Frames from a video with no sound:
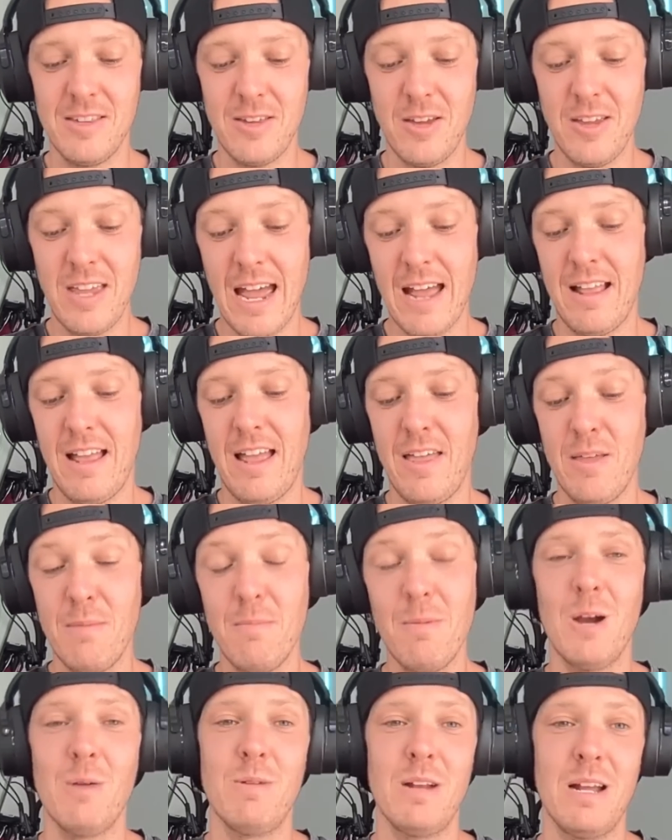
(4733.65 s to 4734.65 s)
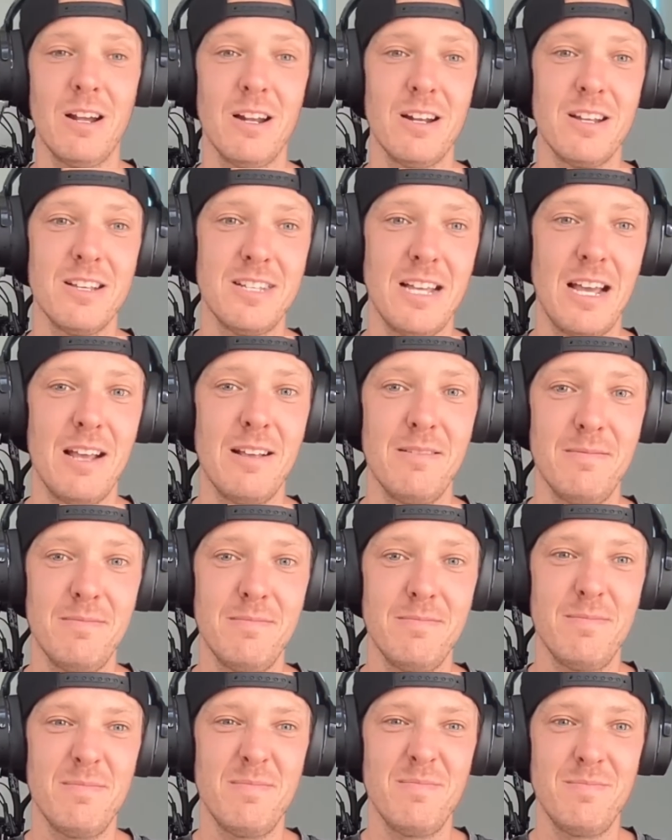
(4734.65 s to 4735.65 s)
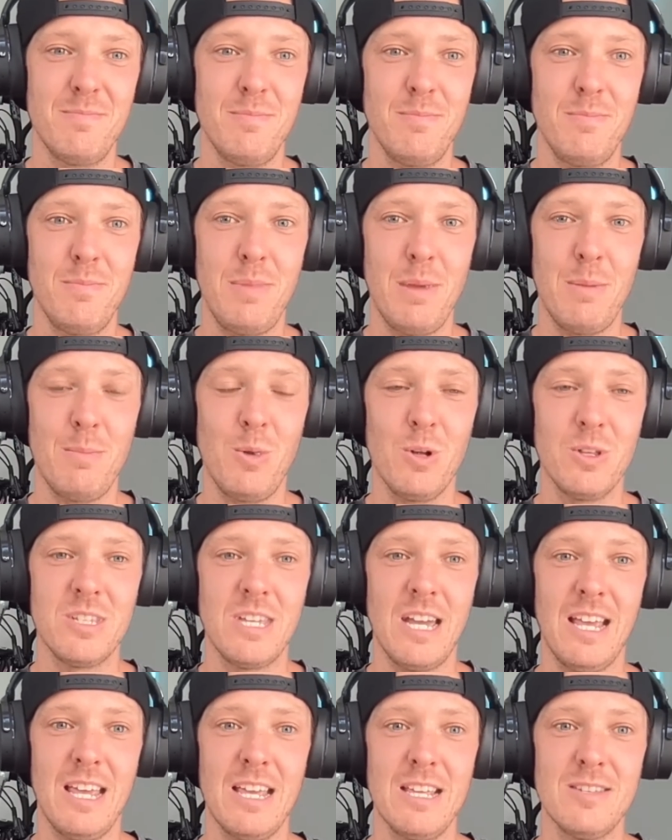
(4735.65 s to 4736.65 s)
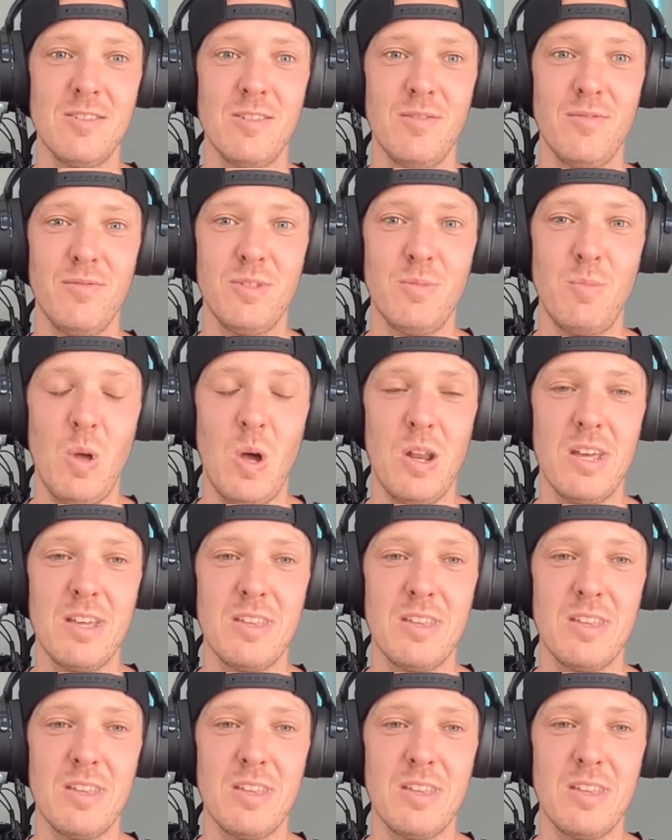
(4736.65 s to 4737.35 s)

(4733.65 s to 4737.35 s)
So yeah, at the moment, I'm going to say a bit more techie stuff. To be honest,